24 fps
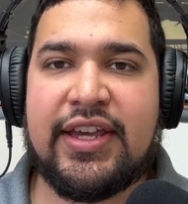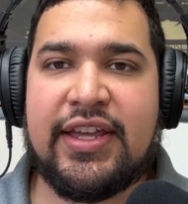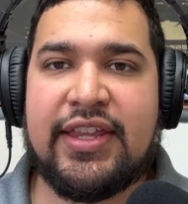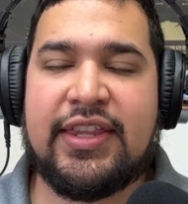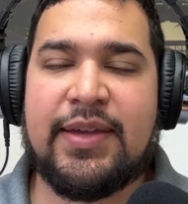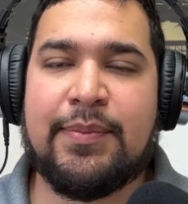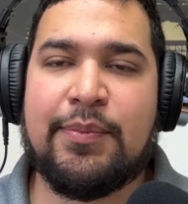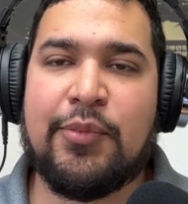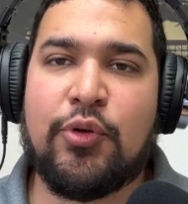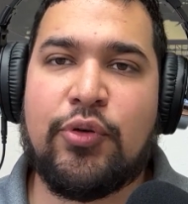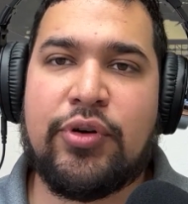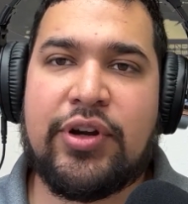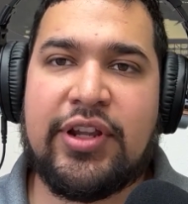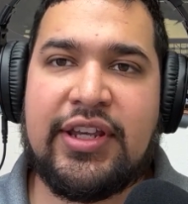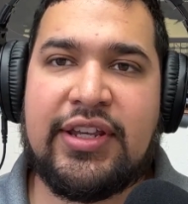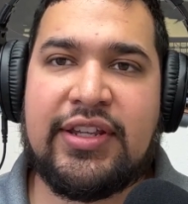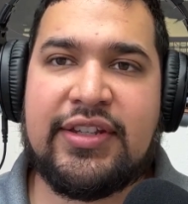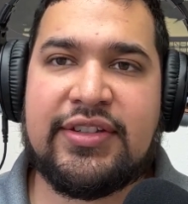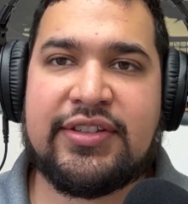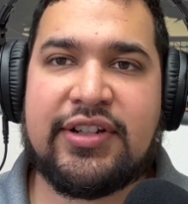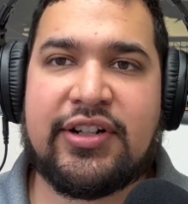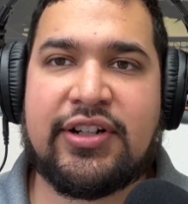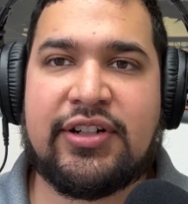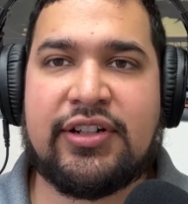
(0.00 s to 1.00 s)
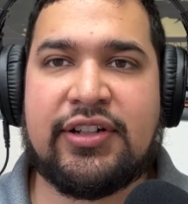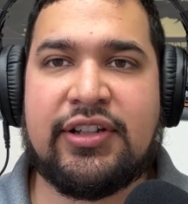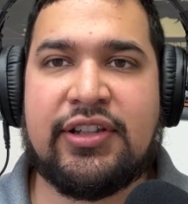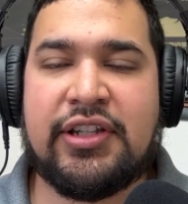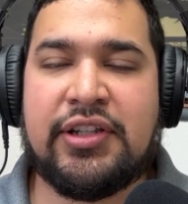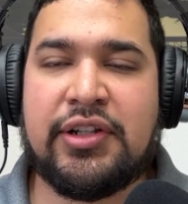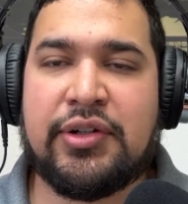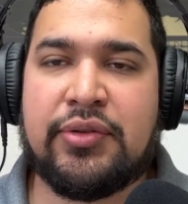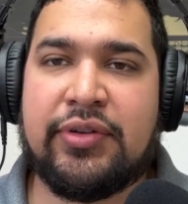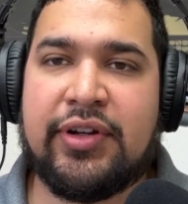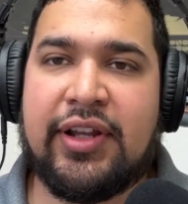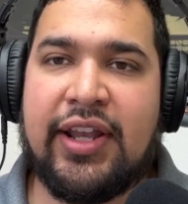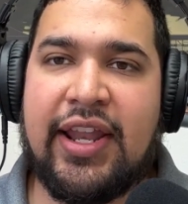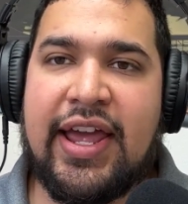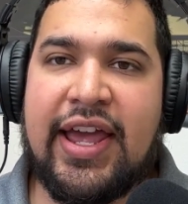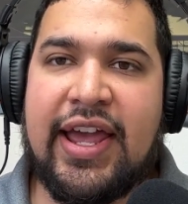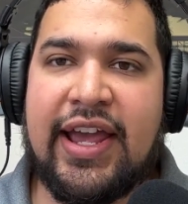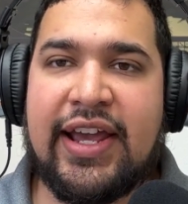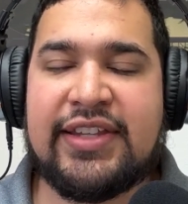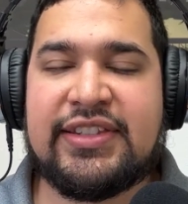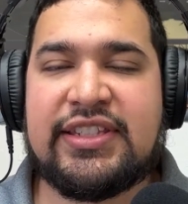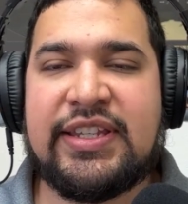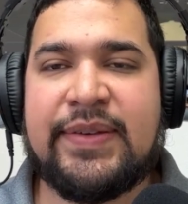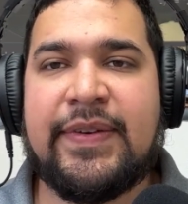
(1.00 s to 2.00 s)
The mornings are a little
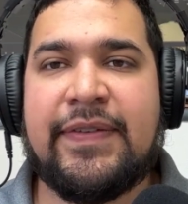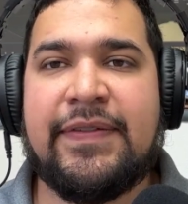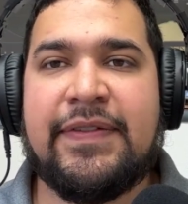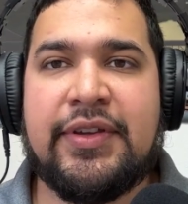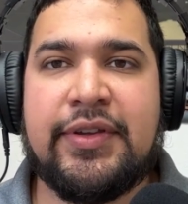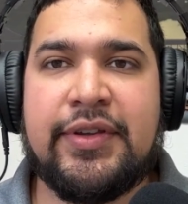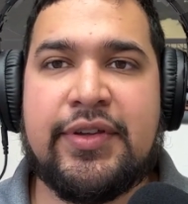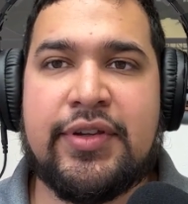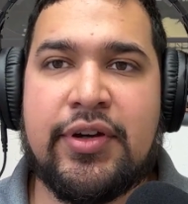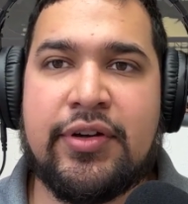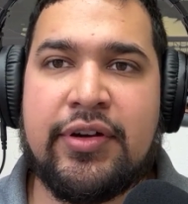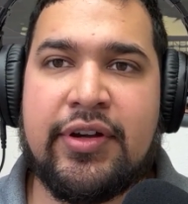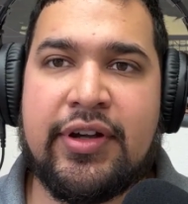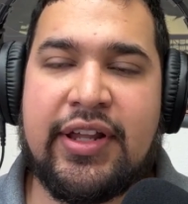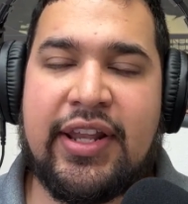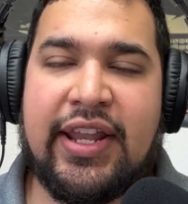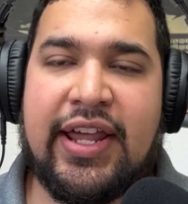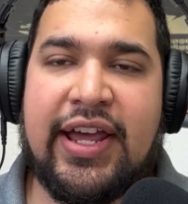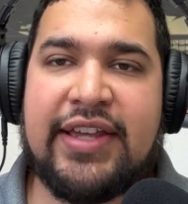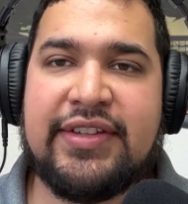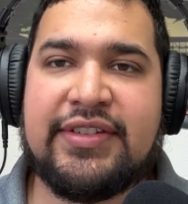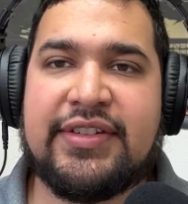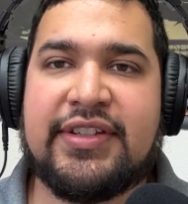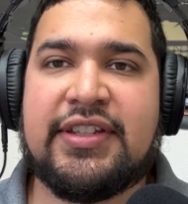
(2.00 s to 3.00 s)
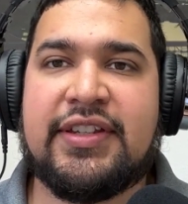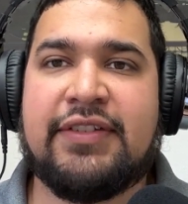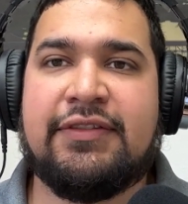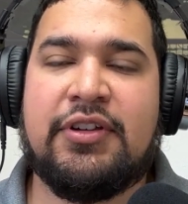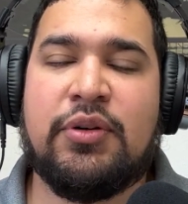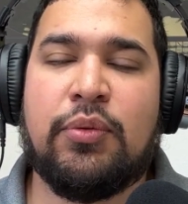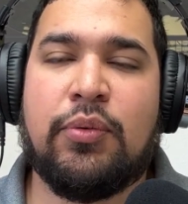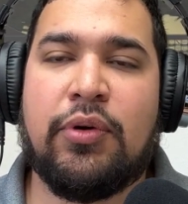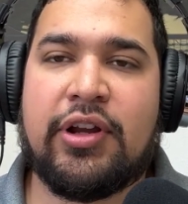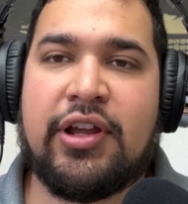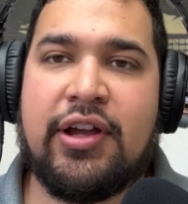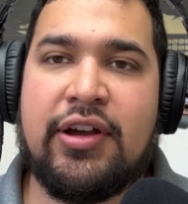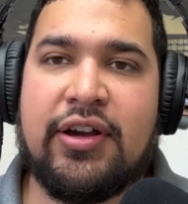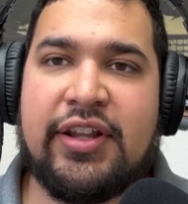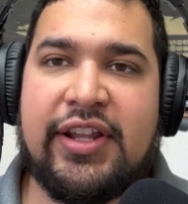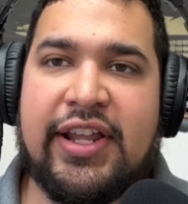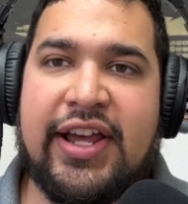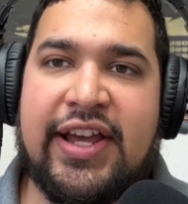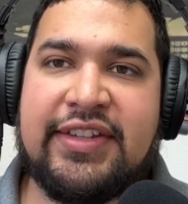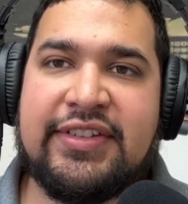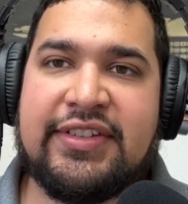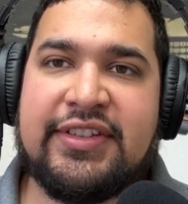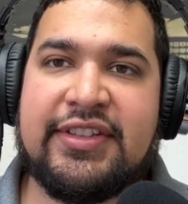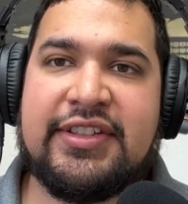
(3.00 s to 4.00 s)
relaxed. They have a few yoga classes, a few workout
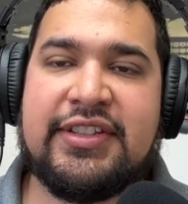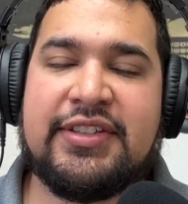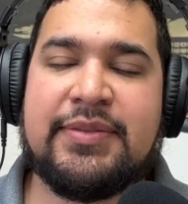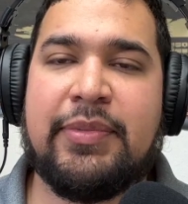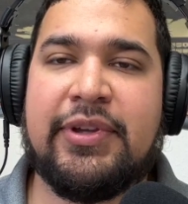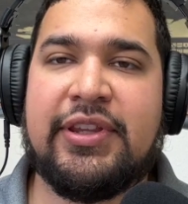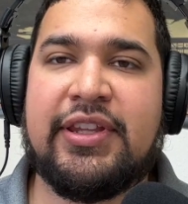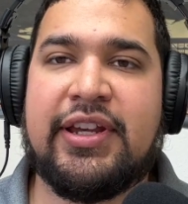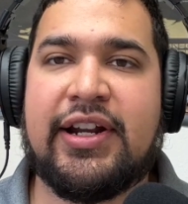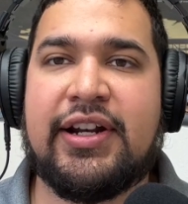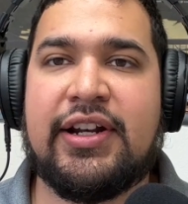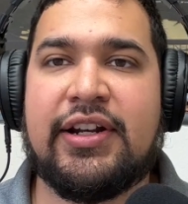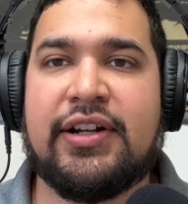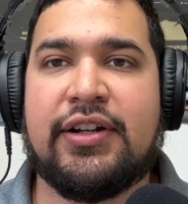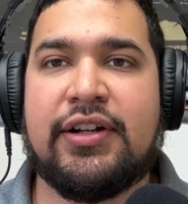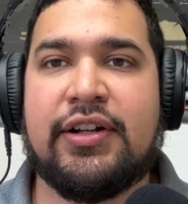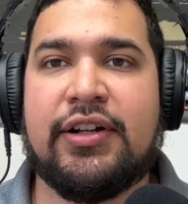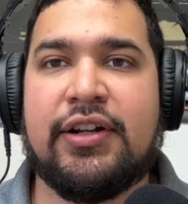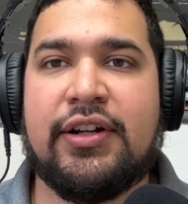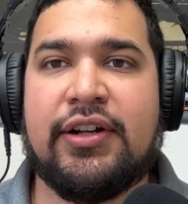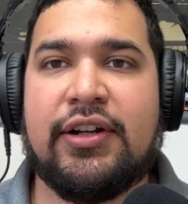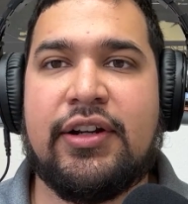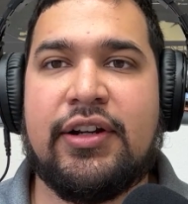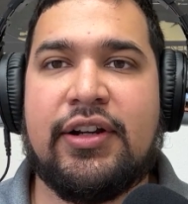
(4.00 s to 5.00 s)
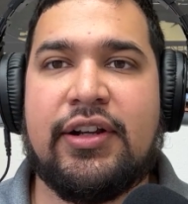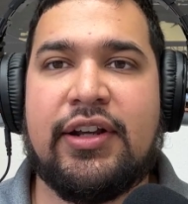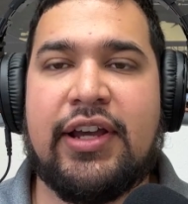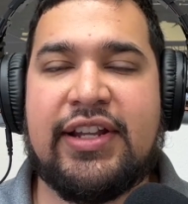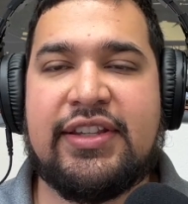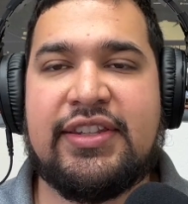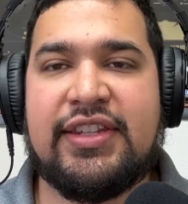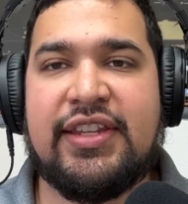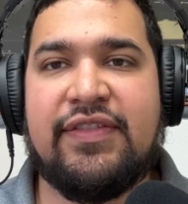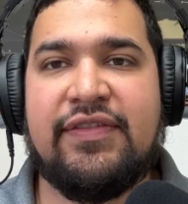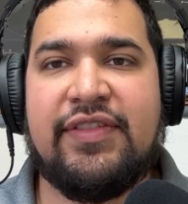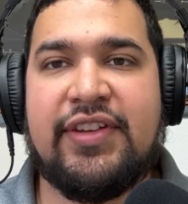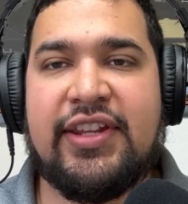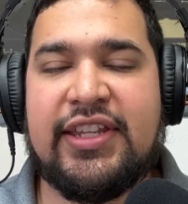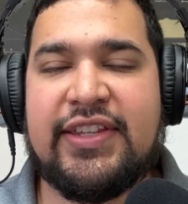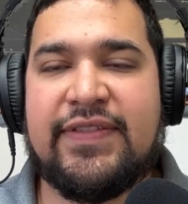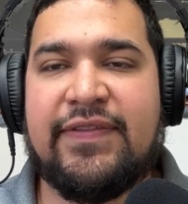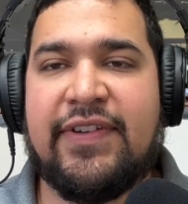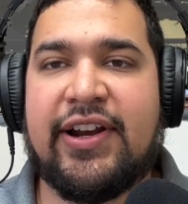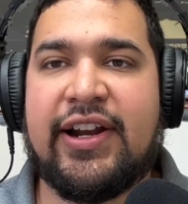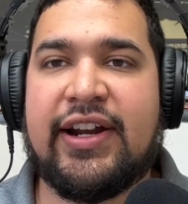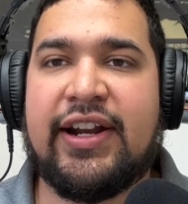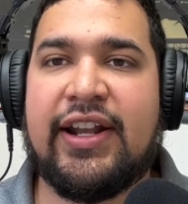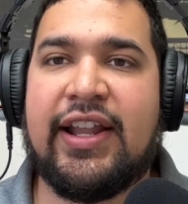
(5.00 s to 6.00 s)
classes, but their activities
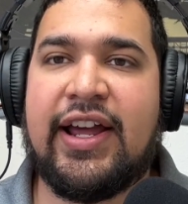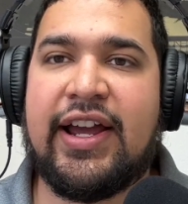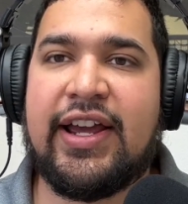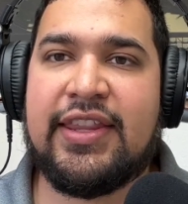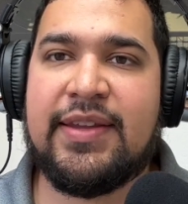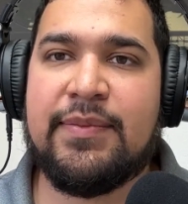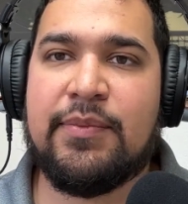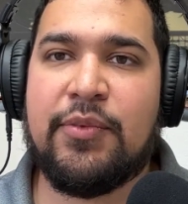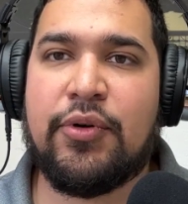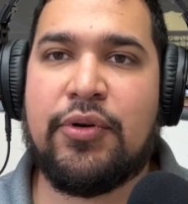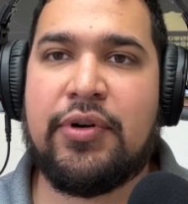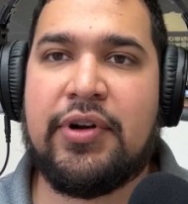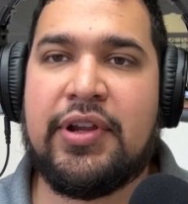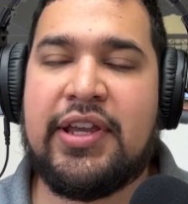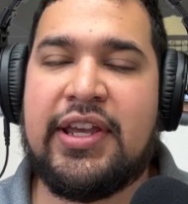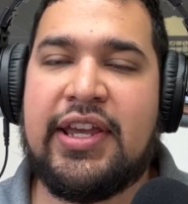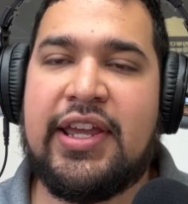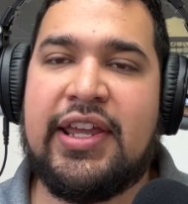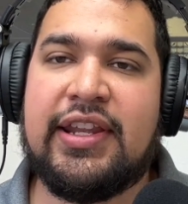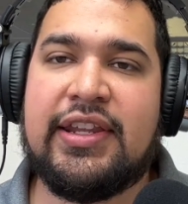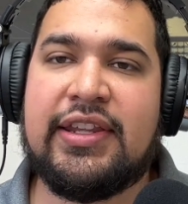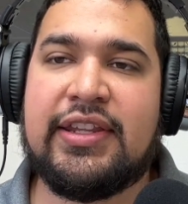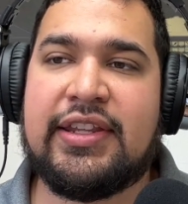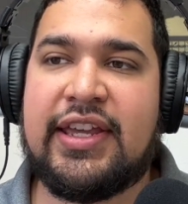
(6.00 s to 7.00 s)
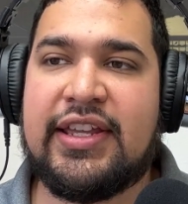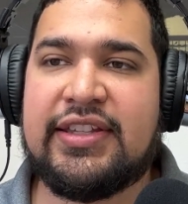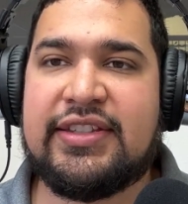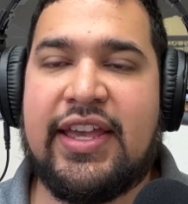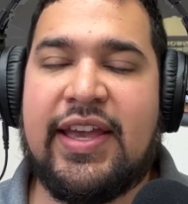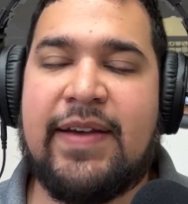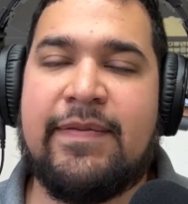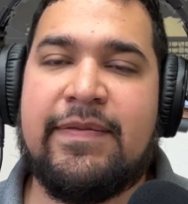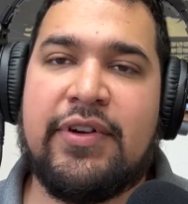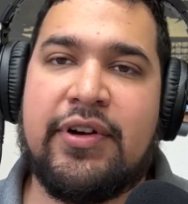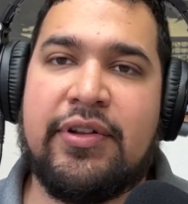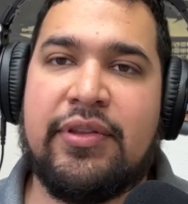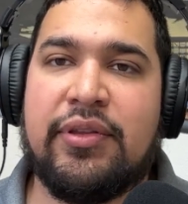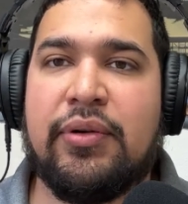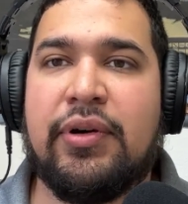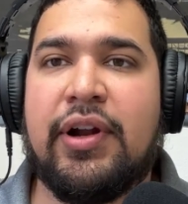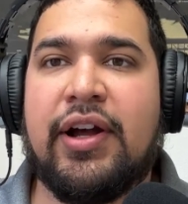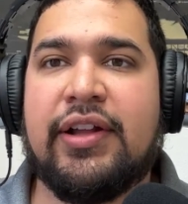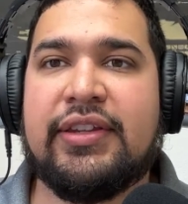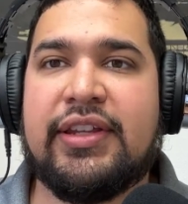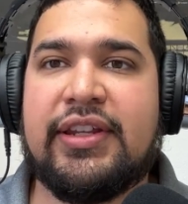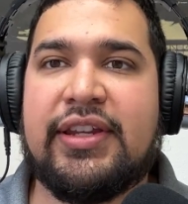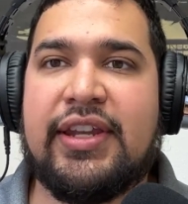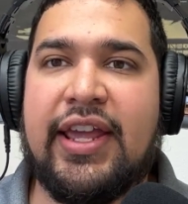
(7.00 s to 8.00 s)
very light in the morning and gets heavier
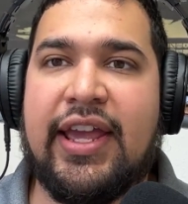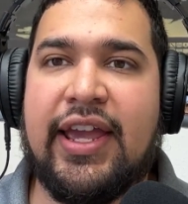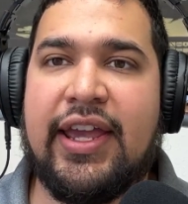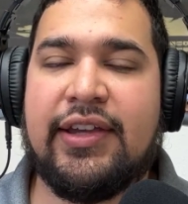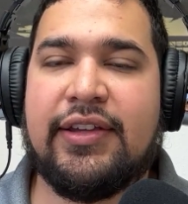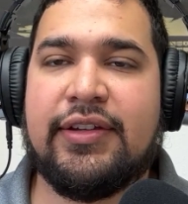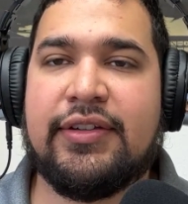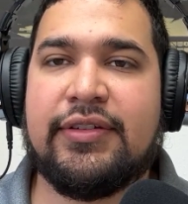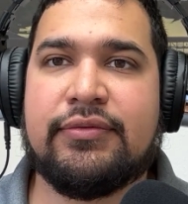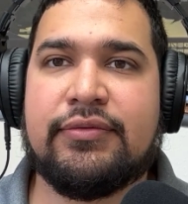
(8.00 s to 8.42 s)
throughout the day.